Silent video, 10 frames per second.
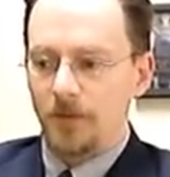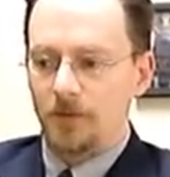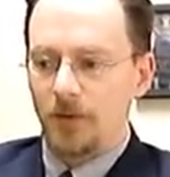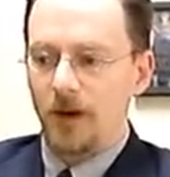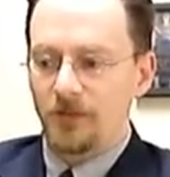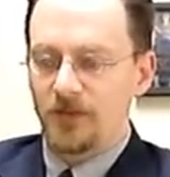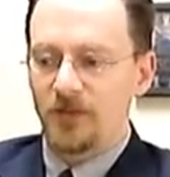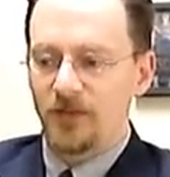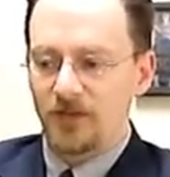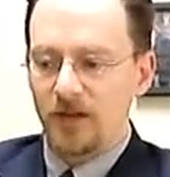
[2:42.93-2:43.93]
is probably
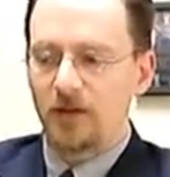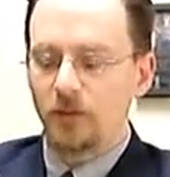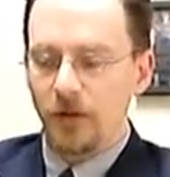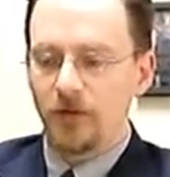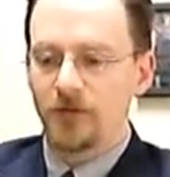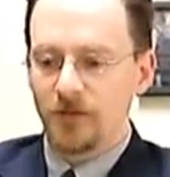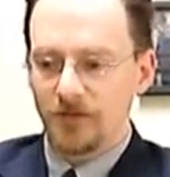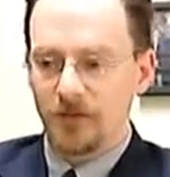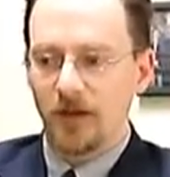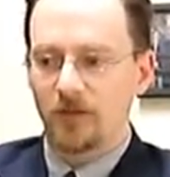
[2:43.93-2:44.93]
the single most
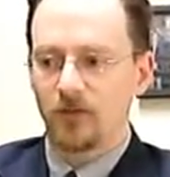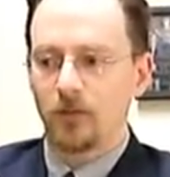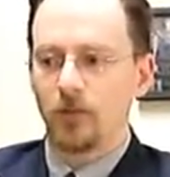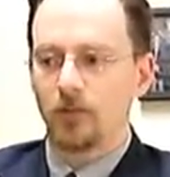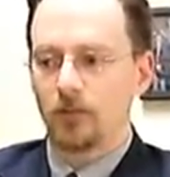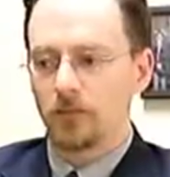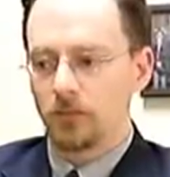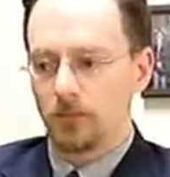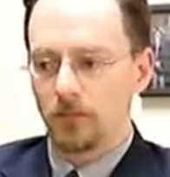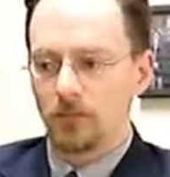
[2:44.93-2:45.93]
successful
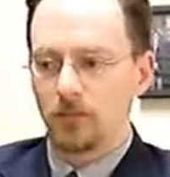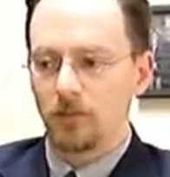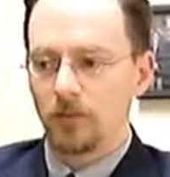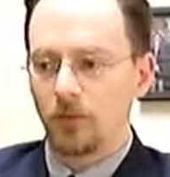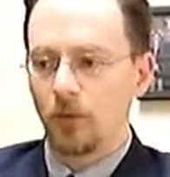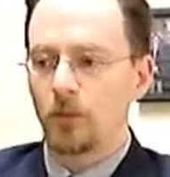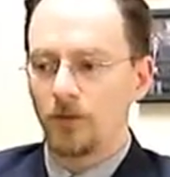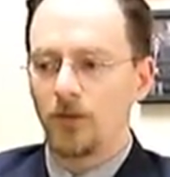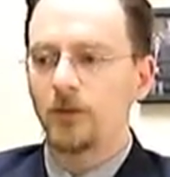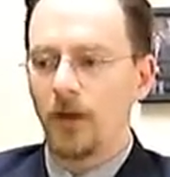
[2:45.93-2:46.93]
form
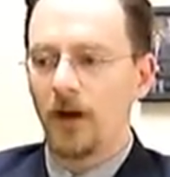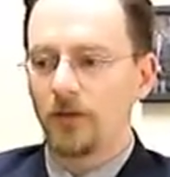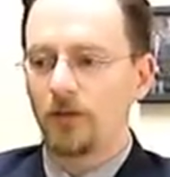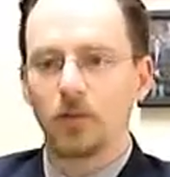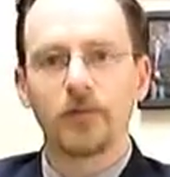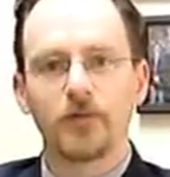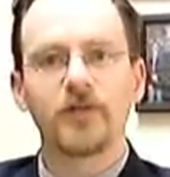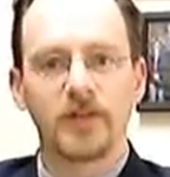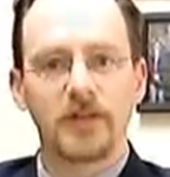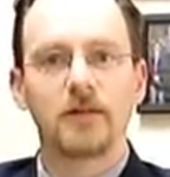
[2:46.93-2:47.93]
of empire the world's
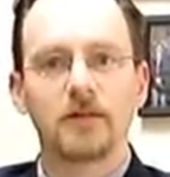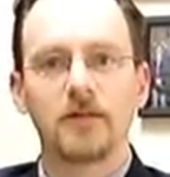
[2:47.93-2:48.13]
seen